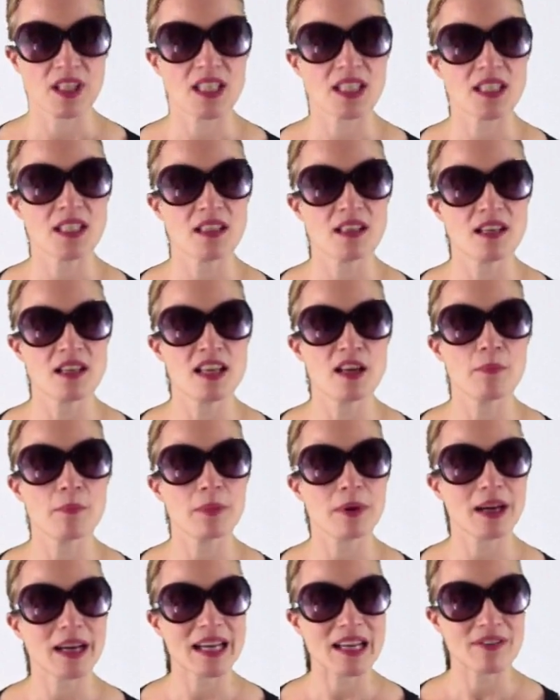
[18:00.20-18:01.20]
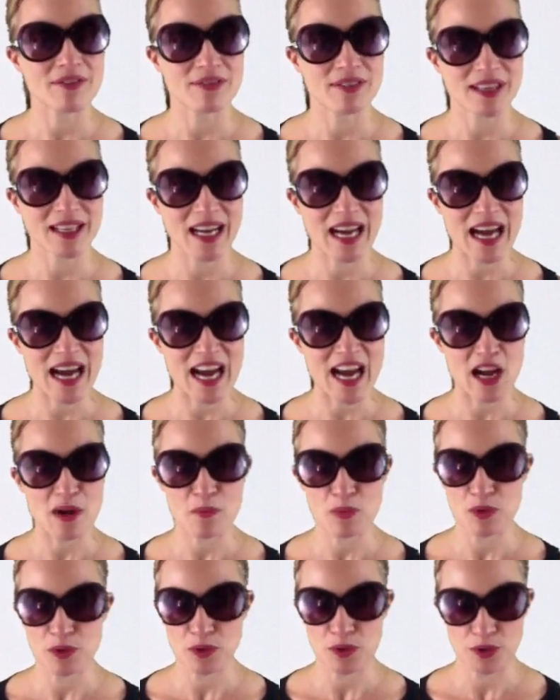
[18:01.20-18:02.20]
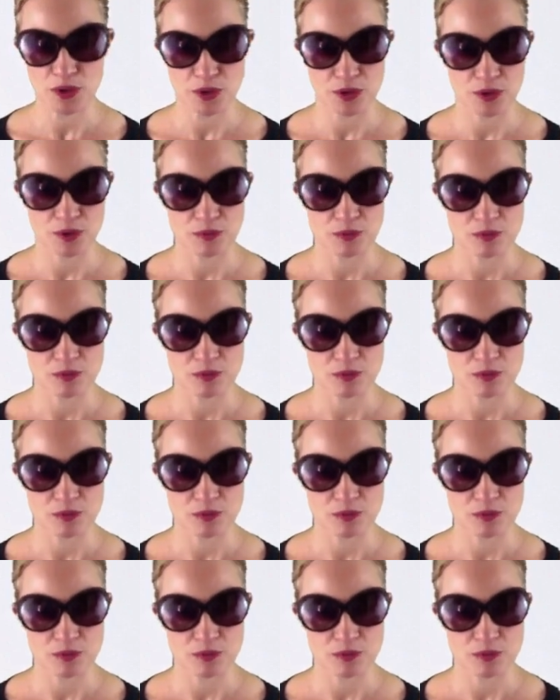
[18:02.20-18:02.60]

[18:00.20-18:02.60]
Il est préférable que.